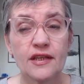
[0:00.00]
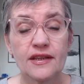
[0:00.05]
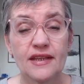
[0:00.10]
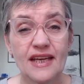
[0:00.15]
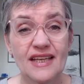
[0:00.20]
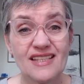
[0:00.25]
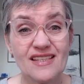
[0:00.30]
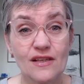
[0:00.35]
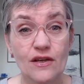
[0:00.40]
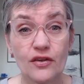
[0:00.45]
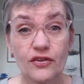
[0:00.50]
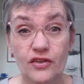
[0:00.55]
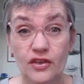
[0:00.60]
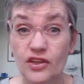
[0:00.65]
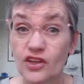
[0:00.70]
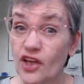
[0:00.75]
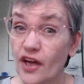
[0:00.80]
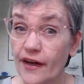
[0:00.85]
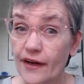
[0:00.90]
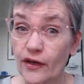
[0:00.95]
That's
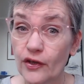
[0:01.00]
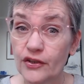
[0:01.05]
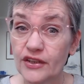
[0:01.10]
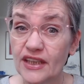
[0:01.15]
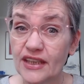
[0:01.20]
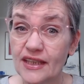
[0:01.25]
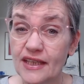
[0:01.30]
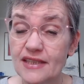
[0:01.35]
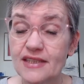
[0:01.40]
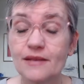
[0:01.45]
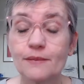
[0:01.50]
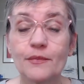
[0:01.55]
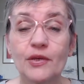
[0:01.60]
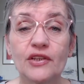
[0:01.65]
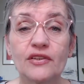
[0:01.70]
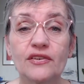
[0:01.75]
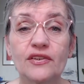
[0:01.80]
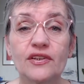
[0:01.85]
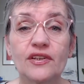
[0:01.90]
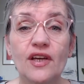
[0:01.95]
got nylon in it,
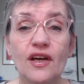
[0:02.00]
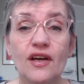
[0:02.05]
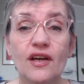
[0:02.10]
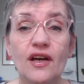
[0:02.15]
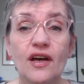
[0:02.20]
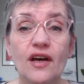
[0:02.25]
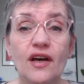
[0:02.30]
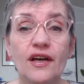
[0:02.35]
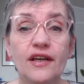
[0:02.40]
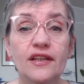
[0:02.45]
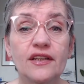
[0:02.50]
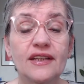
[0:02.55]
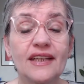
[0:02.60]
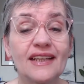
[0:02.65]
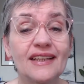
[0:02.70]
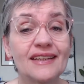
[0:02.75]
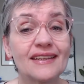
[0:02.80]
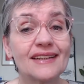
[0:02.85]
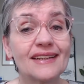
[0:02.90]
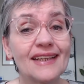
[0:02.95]
but I
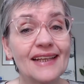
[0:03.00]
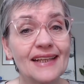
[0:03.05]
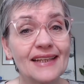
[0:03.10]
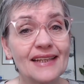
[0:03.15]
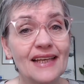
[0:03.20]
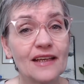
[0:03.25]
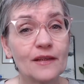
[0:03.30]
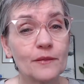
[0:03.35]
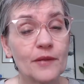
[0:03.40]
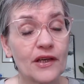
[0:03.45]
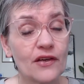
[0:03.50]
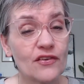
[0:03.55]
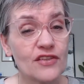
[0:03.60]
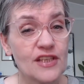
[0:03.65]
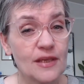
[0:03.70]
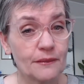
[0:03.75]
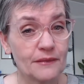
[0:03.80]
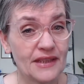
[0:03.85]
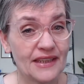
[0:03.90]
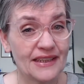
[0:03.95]
didn't need that
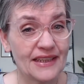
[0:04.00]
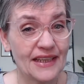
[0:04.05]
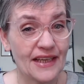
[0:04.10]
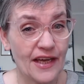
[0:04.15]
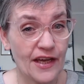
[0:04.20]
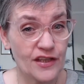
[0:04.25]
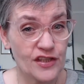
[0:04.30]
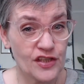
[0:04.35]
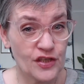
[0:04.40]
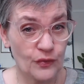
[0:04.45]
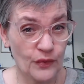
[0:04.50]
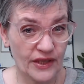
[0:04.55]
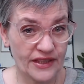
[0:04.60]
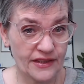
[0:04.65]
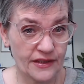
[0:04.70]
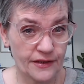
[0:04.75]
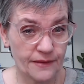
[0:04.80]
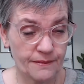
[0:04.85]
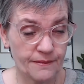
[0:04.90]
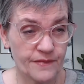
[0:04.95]
because I'm knitting a
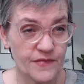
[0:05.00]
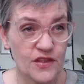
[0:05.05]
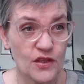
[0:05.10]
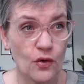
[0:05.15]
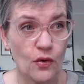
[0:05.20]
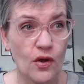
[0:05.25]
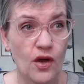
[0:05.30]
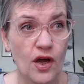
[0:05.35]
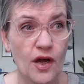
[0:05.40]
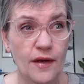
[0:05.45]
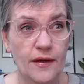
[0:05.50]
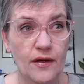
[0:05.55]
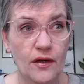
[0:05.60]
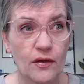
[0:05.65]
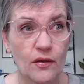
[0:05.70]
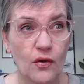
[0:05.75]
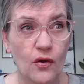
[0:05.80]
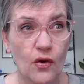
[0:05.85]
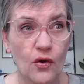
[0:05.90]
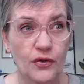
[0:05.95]
sweater. So I
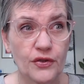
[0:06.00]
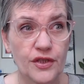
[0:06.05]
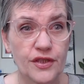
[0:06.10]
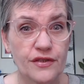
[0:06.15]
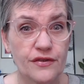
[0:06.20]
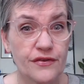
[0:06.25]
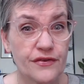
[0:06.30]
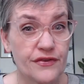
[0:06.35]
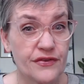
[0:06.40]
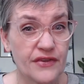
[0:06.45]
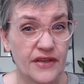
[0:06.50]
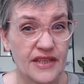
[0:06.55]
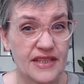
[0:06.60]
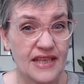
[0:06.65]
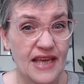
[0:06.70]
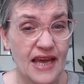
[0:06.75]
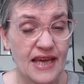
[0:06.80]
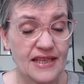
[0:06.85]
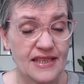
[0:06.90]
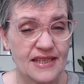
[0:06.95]
ordered 3
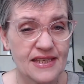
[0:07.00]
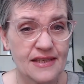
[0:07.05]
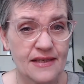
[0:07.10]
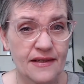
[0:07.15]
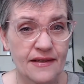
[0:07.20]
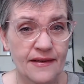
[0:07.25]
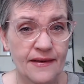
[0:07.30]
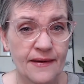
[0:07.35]
skeins.